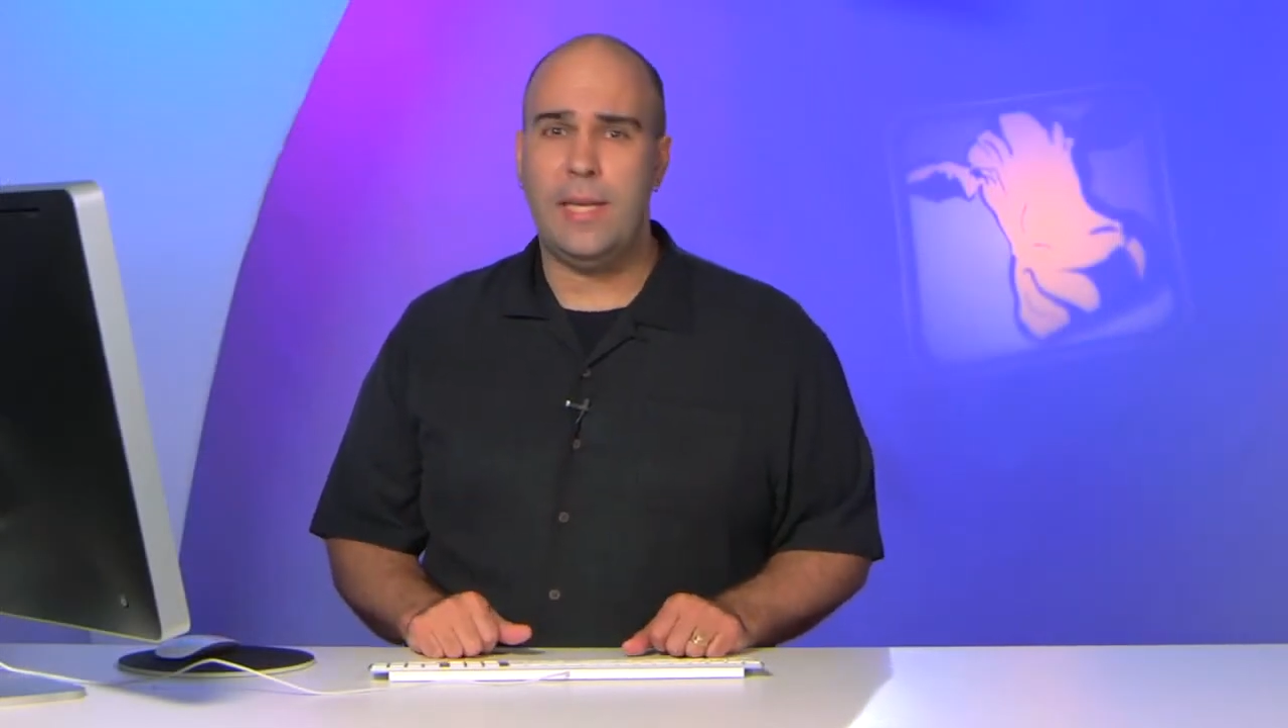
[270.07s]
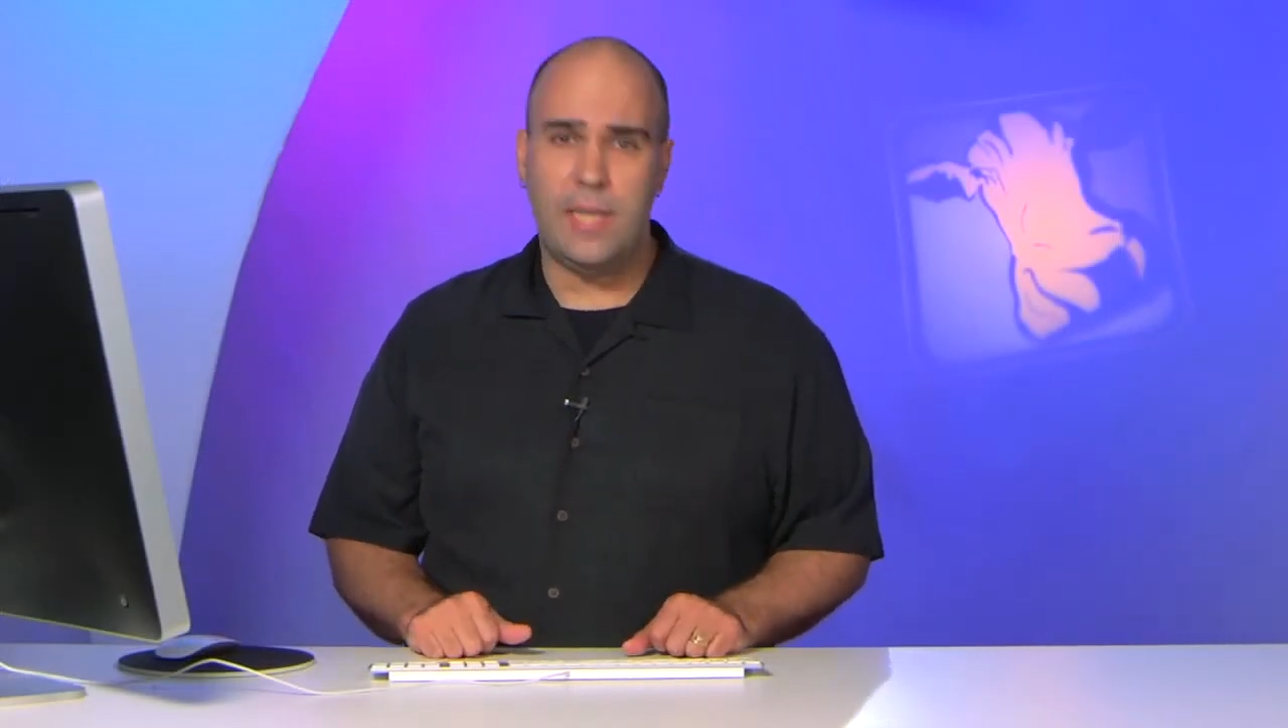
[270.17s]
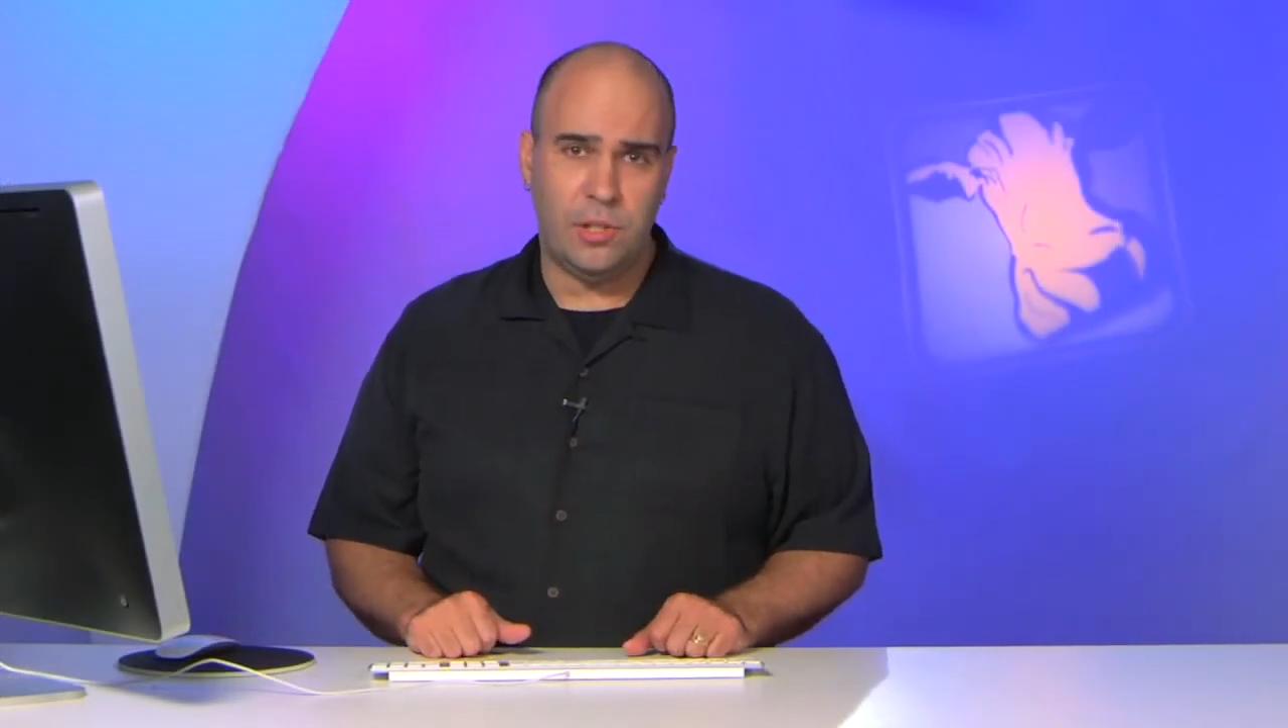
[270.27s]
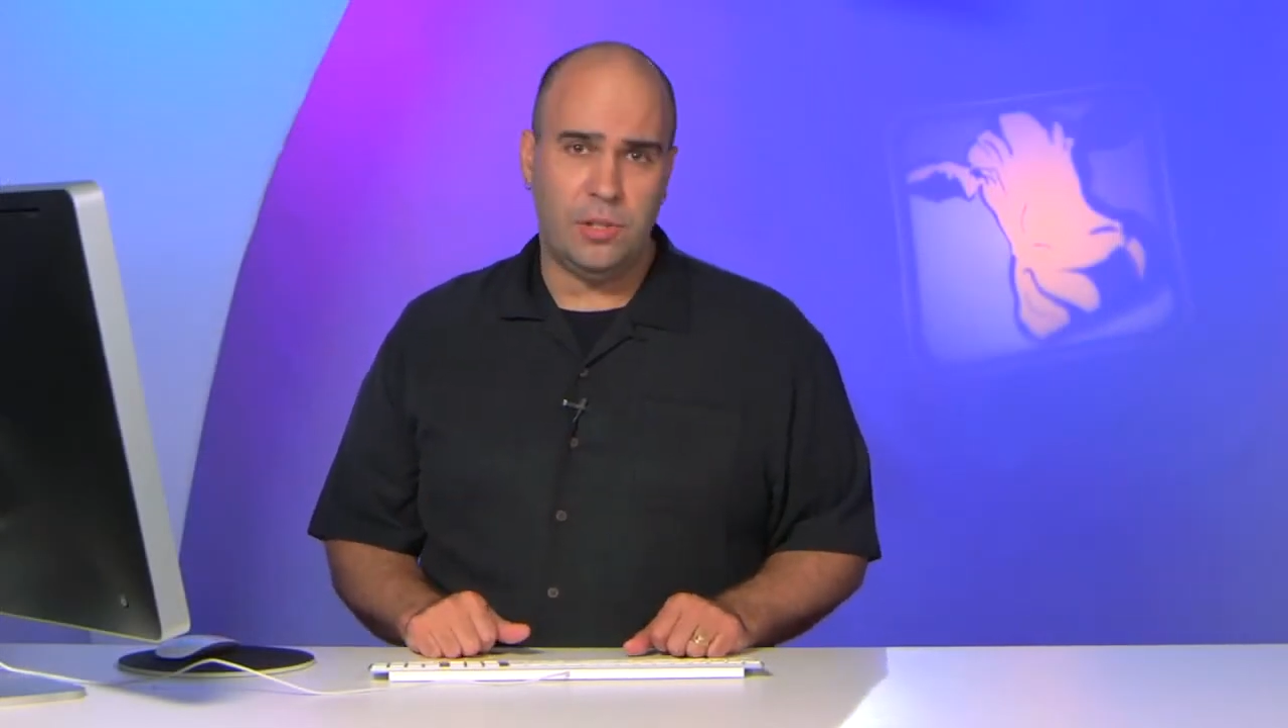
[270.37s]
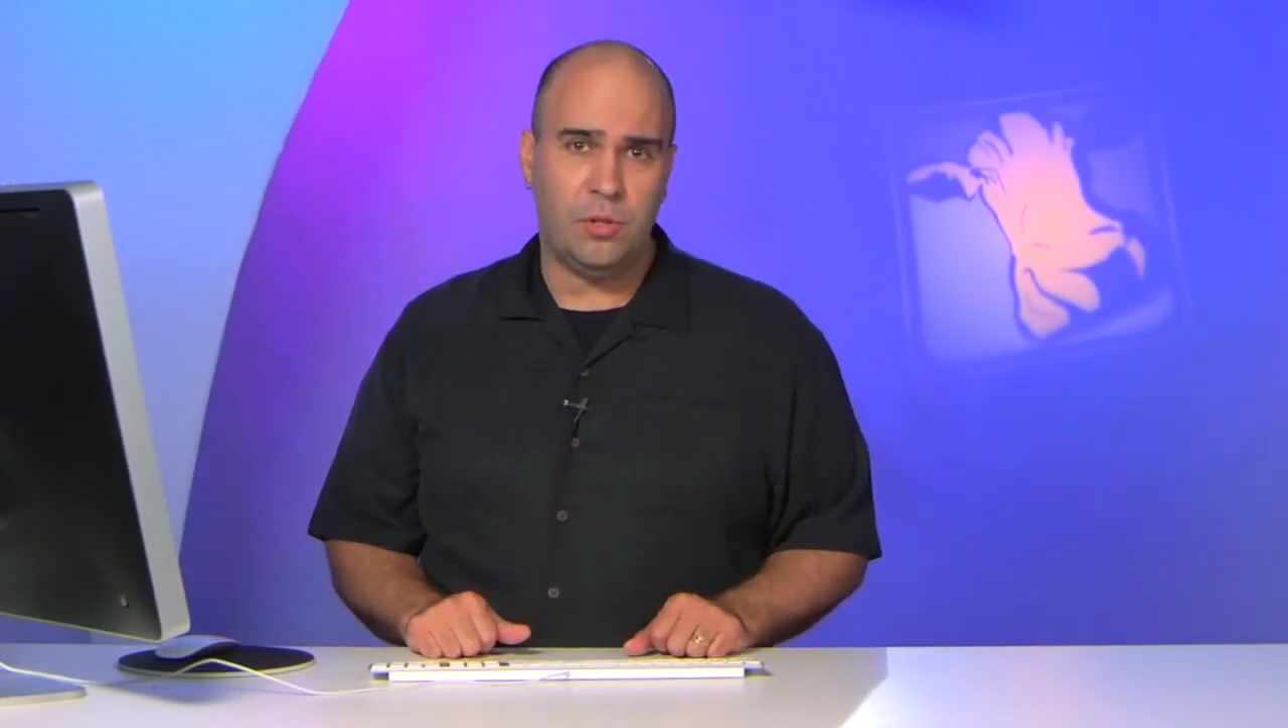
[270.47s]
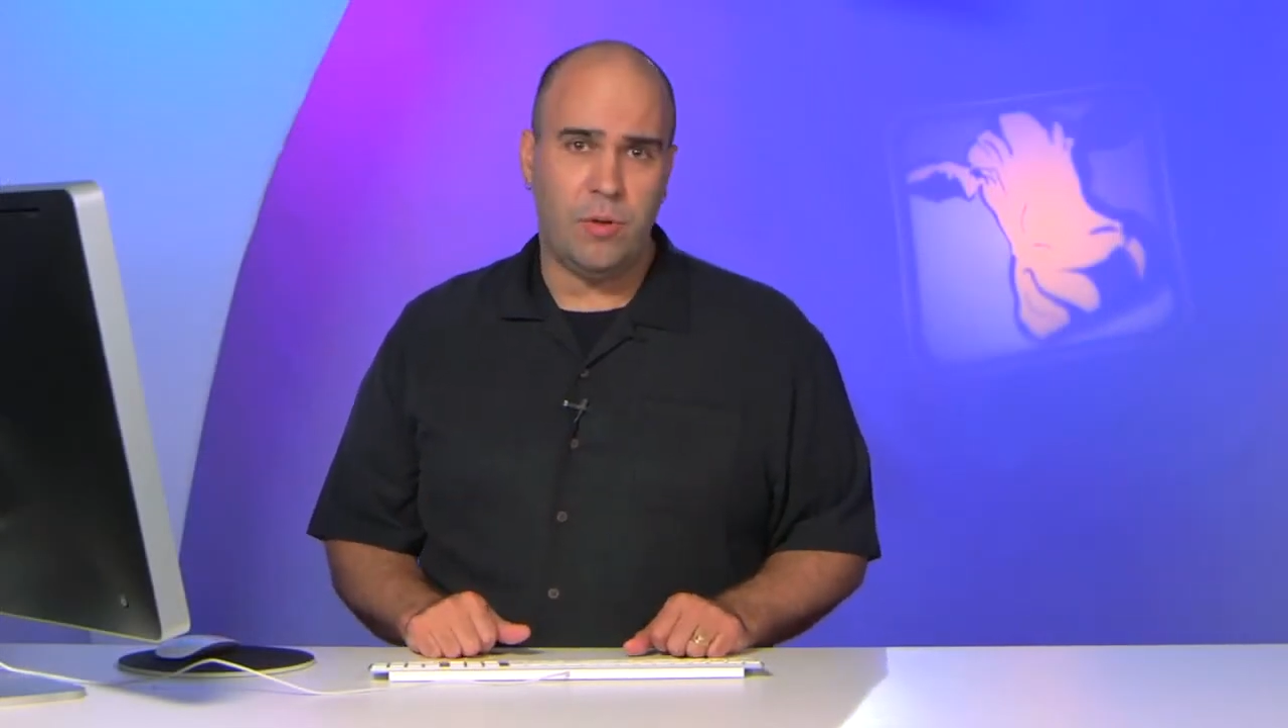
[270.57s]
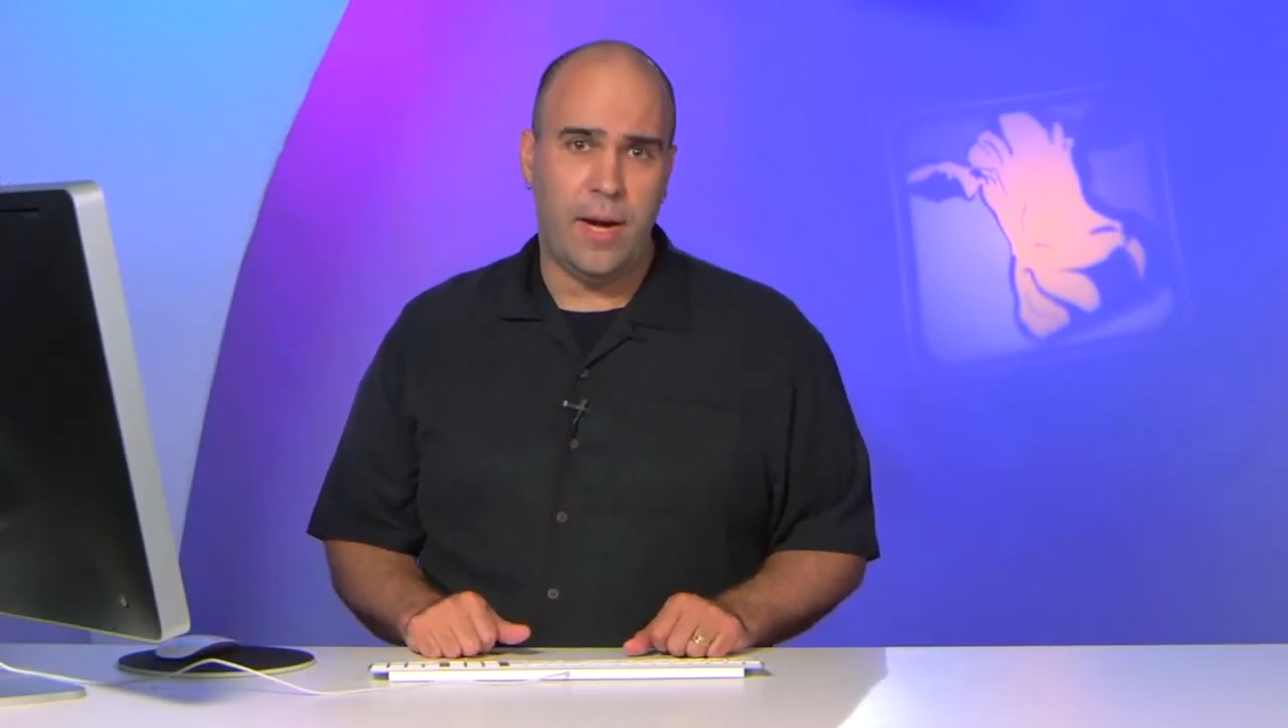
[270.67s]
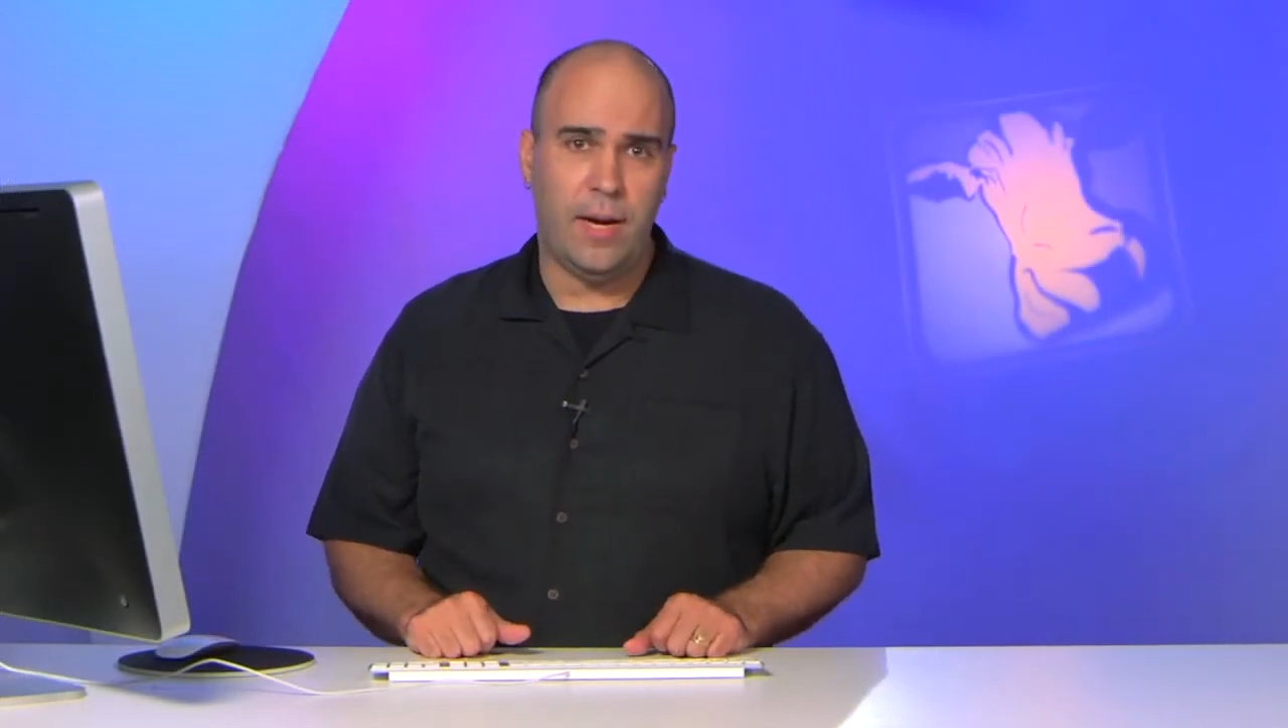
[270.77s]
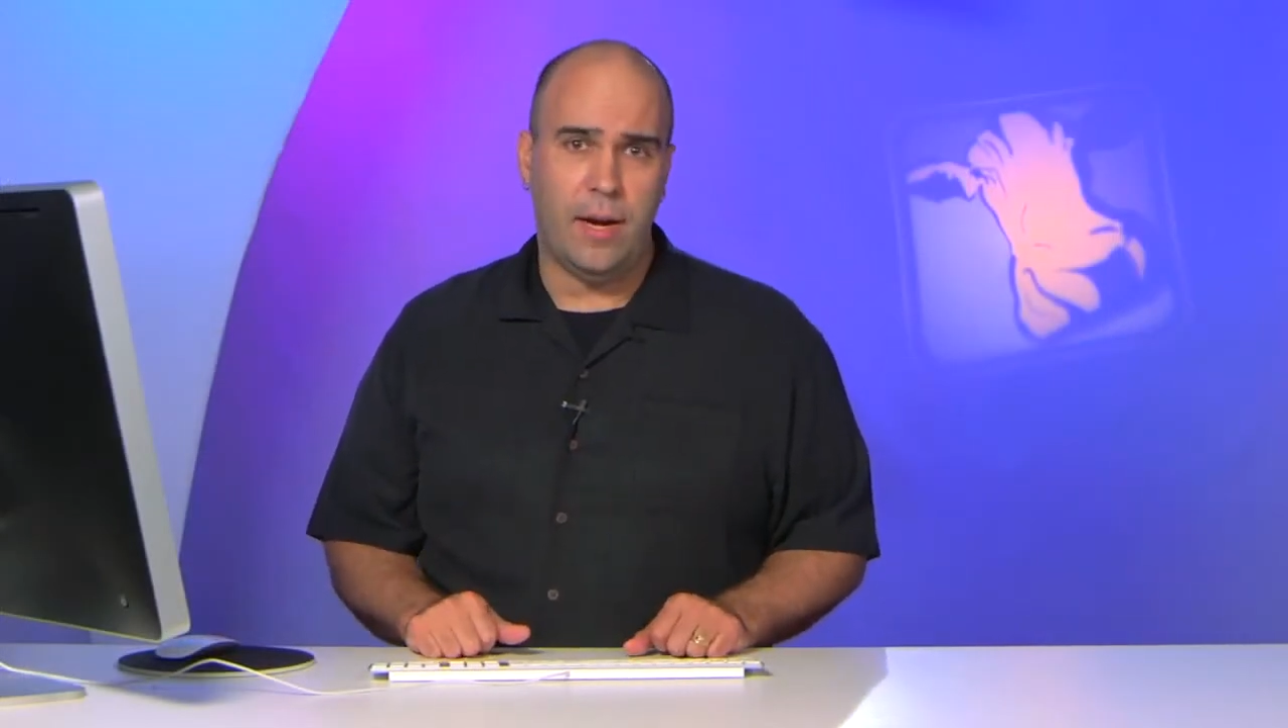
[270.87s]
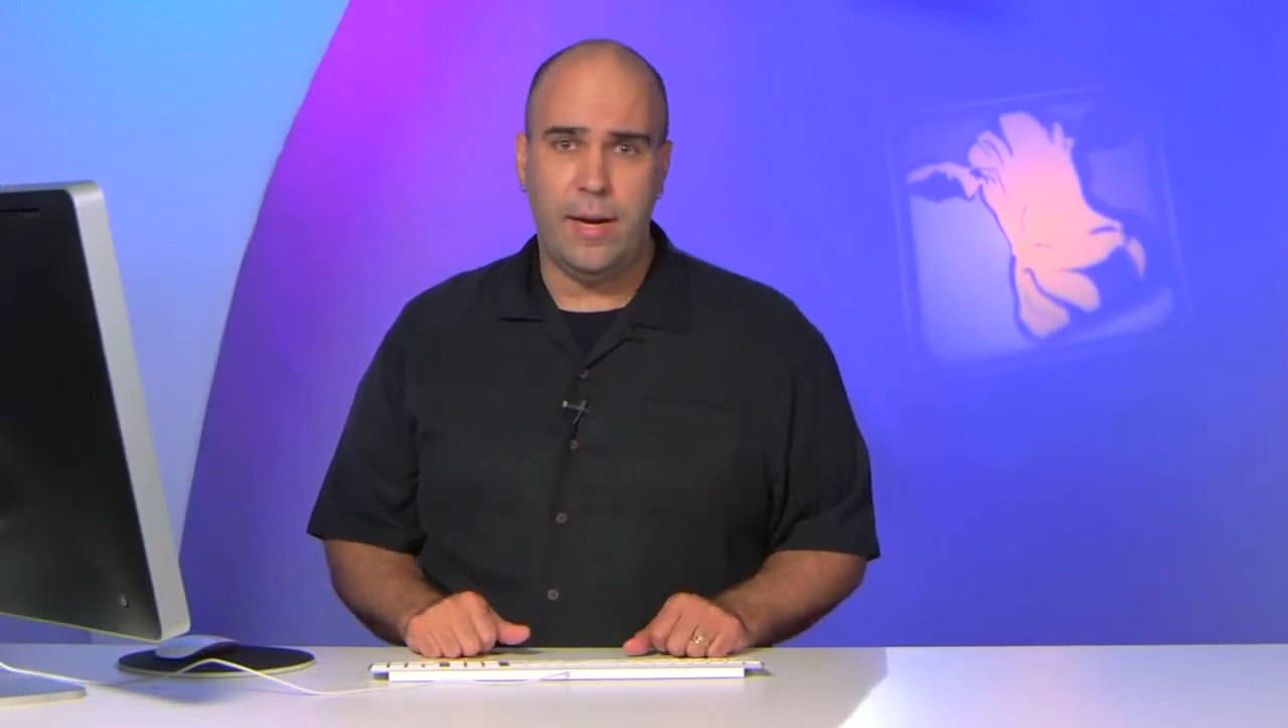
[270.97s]
additional
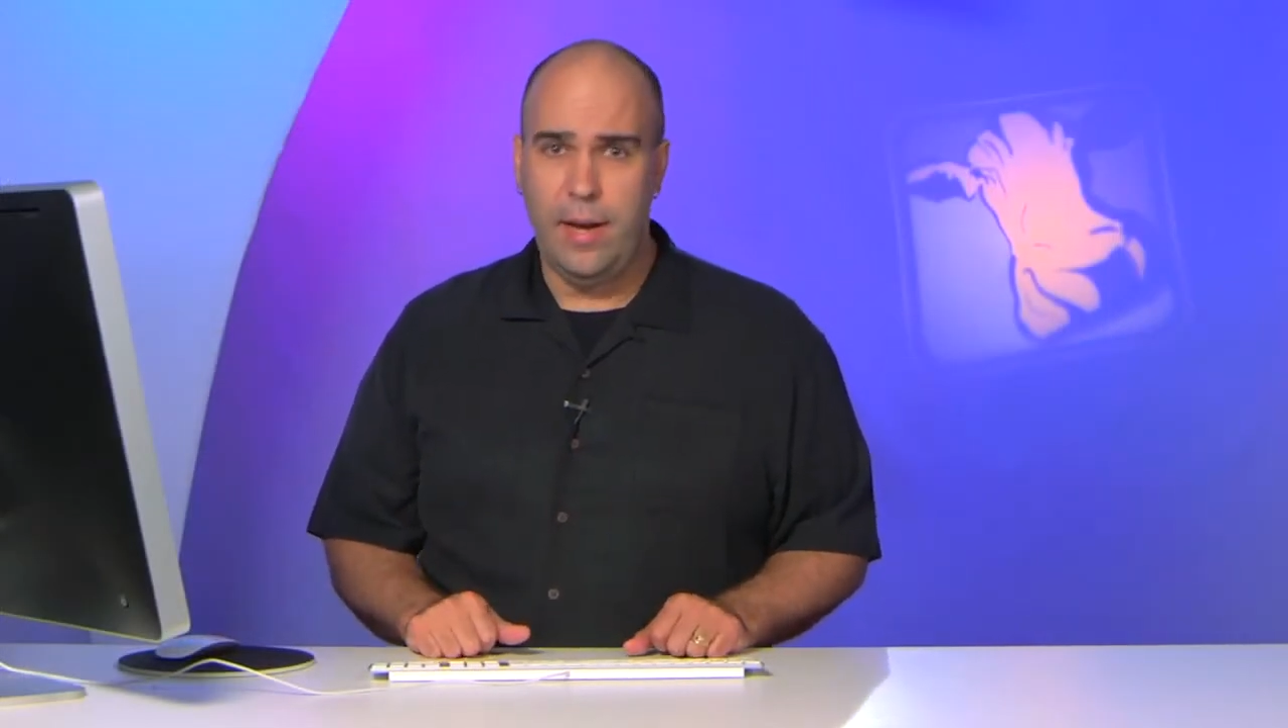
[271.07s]
training on